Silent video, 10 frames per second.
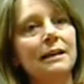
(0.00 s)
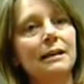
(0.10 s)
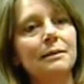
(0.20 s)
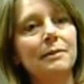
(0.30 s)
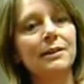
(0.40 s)

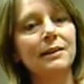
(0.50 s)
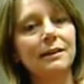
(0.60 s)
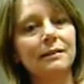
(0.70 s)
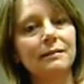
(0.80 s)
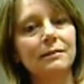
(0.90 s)
I think
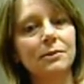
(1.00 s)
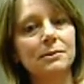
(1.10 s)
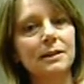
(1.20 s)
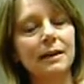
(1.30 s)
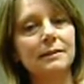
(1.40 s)
those
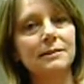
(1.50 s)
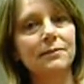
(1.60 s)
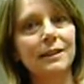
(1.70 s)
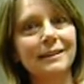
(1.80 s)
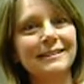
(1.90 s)
kinds of
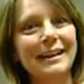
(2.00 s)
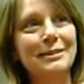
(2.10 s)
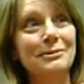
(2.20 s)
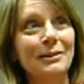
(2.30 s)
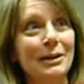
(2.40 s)
things, I
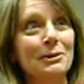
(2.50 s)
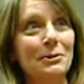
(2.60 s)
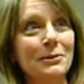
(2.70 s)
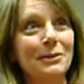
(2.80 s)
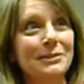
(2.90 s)
do not know
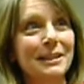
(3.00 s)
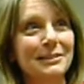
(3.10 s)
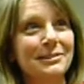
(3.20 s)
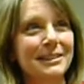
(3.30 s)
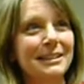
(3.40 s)
what those
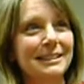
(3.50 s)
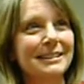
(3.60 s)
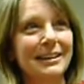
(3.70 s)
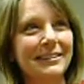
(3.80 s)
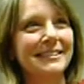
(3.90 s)
exercises
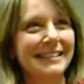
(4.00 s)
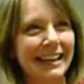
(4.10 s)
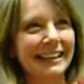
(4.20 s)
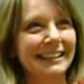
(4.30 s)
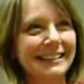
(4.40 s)
are
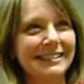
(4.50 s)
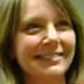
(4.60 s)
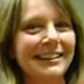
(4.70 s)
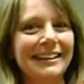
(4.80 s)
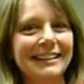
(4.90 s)
exactly, so
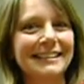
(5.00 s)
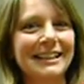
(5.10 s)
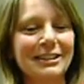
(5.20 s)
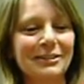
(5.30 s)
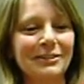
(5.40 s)
I can't
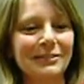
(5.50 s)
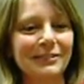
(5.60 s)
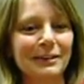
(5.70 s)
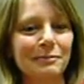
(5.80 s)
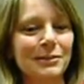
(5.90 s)
tell you
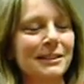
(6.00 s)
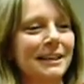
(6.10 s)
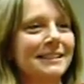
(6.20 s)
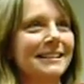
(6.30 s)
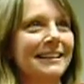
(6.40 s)

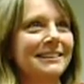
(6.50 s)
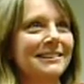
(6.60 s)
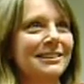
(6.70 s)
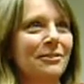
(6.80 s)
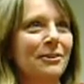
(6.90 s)
precisely. I just
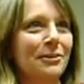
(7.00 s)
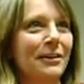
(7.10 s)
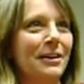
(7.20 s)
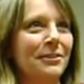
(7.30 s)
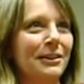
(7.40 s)
know that they're
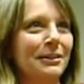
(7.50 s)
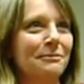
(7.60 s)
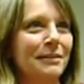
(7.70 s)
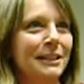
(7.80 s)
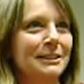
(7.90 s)
out there and
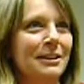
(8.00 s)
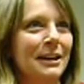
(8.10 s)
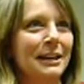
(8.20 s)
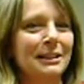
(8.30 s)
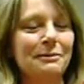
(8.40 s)
being
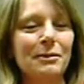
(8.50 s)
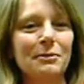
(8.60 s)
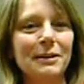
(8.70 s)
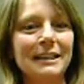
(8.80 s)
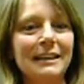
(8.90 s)
taught at the moment.